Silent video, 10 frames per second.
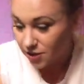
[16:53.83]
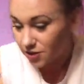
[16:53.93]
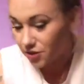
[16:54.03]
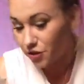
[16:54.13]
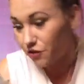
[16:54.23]

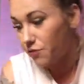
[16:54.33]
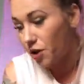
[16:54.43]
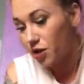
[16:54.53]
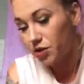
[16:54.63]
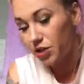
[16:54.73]

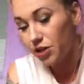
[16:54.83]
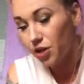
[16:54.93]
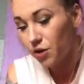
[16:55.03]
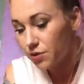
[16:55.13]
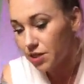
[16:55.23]
goofball looking.
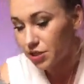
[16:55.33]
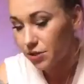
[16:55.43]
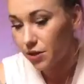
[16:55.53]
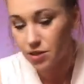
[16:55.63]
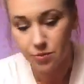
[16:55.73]
Oh, what was I gonna
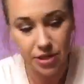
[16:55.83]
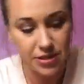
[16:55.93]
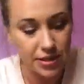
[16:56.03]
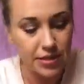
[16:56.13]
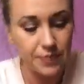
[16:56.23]
do? I was gonna
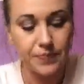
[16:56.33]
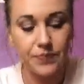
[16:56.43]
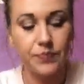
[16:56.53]
press this.